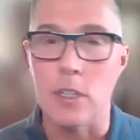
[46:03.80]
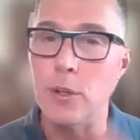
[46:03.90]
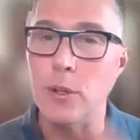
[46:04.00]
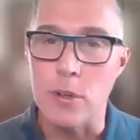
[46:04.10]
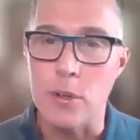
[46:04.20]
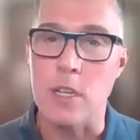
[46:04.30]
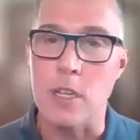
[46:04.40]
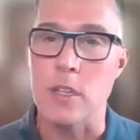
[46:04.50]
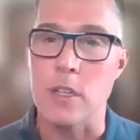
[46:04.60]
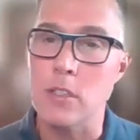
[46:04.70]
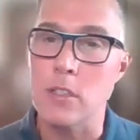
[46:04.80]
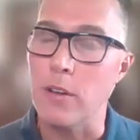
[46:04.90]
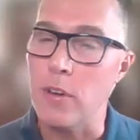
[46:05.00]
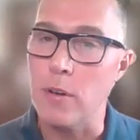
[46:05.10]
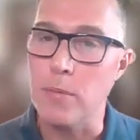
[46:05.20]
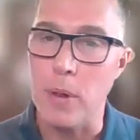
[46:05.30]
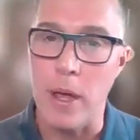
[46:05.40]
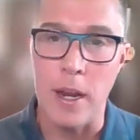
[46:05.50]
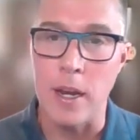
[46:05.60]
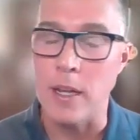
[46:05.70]
alluded to it essentially. So if you're
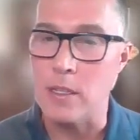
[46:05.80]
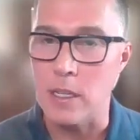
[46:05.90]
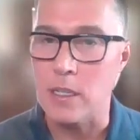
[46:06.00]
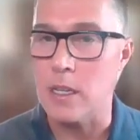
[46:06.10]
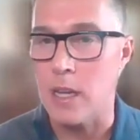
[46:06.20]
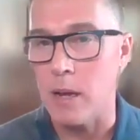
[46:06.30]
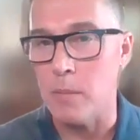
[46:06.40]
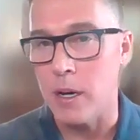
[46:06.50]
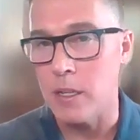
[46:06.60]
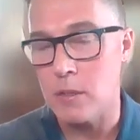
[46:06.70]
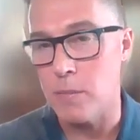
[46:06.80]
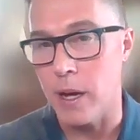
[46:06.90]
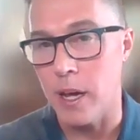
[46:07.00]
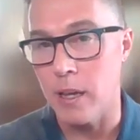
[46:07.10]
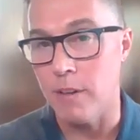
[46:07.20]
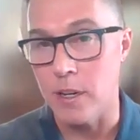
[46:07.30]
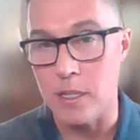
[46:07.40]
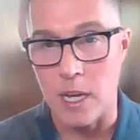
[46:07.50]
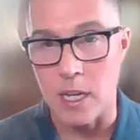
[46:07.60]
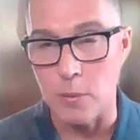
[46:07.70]
planning on 6 to 9 months, my
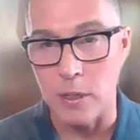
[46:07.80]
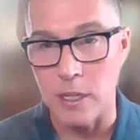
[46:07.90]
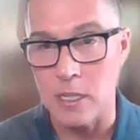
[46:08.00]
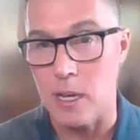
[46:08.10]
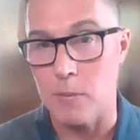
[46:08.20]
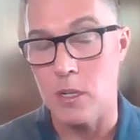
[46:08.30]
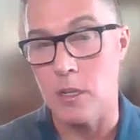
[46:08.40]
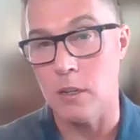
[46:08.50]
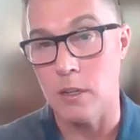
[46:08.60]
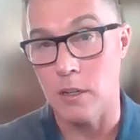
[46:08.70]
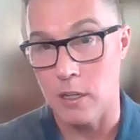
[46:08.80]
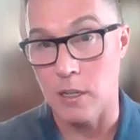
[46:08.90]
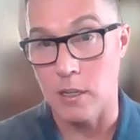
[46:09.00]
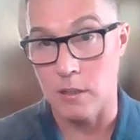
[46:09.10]
very tangible exception or